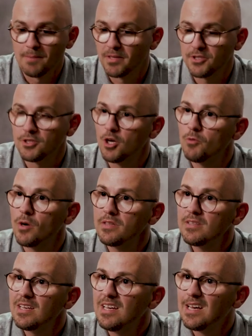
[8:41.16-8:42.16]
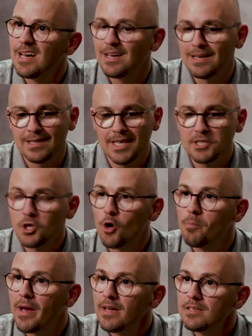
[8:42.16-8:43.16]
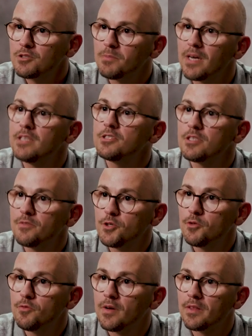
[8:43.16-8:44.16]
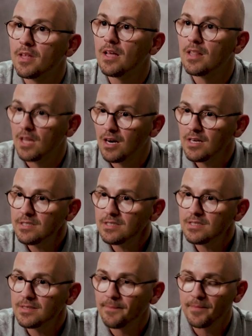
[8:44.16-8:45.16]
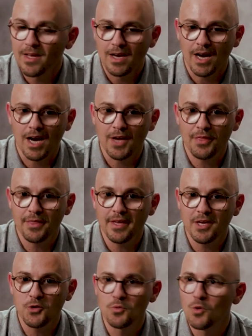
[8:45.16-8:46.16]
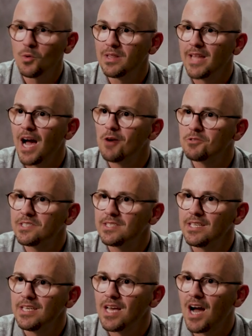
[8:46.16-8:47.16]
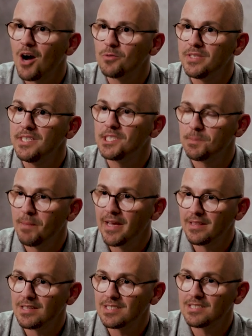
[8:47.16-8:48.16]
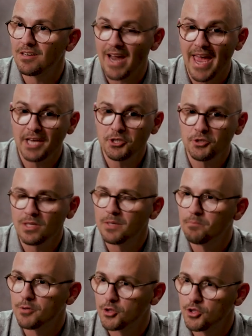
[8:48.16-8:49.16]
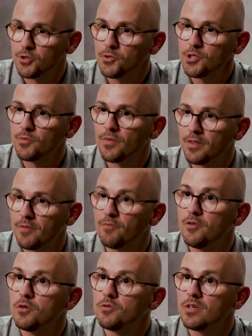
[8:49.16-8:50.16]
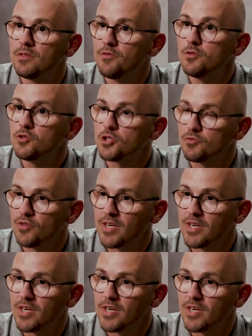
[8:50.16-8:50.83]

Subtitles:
But you know what? Let's go back to my interview with Lars. I think we will now see how these panels are actually produced with infusion